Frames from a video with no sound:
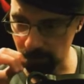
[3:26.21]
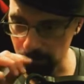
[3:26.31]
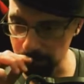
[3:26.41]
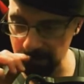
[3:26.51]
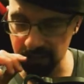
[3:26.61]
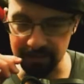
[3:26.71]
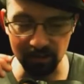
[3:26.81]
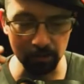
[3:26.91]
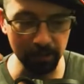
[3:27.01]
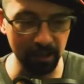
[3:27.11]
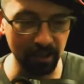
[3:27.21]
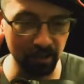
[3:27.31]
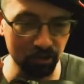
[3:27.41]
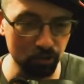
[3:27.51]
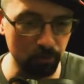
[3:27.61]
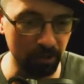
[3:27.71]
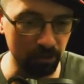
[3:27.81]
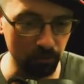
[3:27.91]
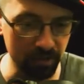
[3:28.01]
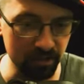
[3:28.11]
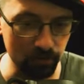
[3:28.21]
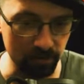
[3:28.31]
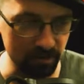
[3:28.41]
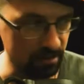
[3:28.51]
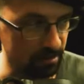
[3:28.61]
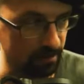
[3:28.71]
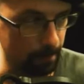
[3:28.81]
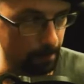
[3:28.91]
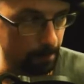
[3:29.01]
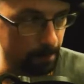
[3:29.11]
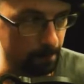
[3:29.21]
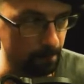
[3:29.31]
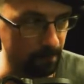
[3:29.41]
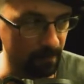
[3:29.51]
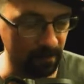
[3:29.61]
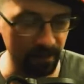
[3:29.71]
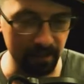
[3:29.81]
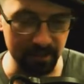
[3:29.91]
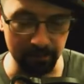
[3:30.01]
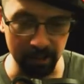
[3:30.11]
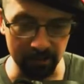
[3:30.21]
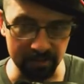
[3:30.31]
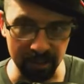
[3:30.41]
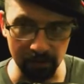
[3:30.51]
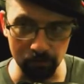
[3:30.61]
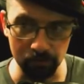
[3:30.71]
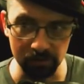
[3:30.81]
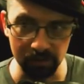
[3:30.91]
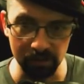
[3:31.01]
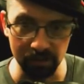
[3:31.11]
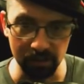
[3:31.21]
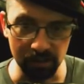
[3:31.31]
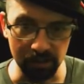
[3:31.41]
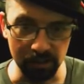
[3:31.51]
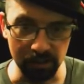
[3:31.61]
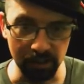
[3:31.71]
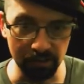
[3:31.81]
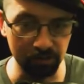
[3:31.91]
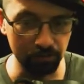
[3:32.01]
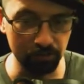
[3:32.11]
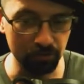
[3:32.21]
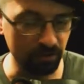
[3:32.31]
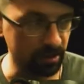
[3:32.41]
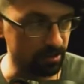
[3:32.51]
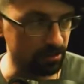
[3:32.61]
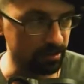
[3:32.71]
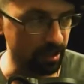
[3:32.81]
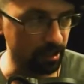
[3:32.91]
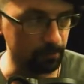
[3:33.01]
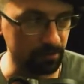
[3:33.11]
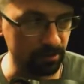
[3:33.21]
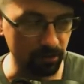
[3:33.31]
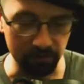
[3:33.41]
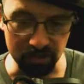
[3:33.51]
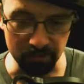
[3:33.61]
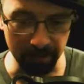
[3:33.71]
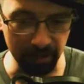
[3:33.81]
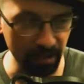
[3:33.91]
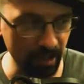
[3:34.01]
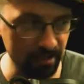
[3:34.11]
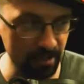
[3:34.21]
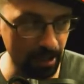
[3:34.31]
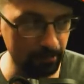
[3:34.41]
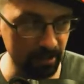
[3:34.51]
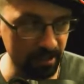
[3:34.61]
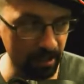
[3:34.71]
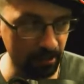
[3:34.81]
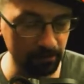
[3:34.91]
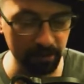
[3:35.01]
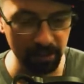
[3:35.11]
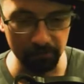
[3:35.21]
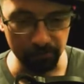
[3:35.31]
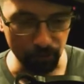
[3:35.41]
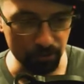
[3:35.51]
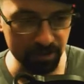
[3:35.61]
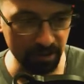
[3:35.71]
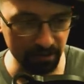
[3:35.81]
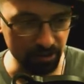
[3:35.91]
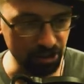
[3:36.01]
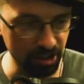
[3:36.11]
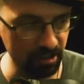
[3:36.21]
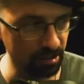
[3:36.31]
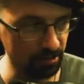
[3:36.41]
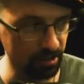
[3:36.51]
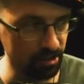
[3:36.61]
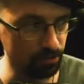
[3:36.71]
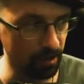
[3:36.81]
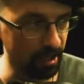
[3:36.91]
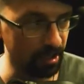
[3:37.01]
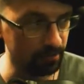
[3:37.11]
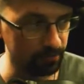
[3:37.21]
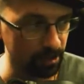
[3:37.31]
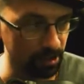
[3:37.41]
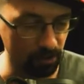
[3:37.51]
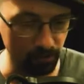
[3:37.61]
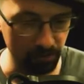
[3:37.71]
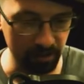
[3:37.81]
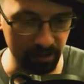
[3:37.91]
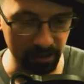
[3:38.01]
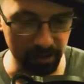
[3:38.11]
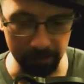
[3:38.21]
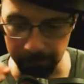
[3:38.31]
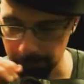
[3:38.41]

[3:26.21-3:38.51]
all about how you spend your resources, and it's about how you utilize your time. So if you spend a lot of time in the town focusing on the shit gear that you have, or the